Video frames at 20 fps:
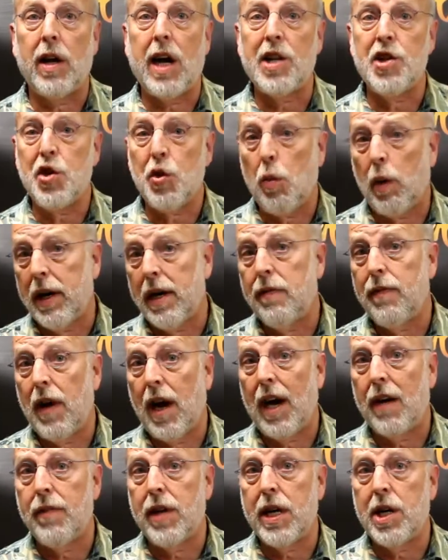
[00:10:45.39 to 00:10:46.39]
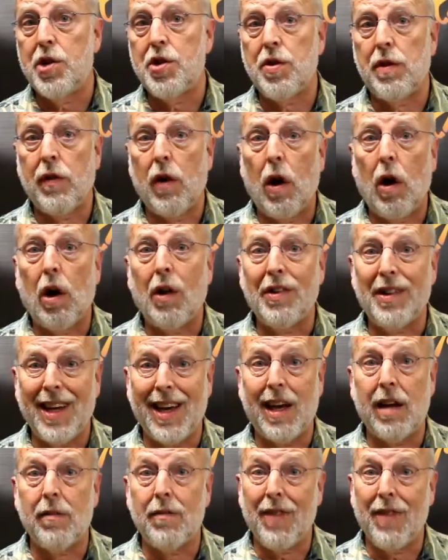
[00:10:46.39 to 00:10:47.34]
that's 25 each of all 10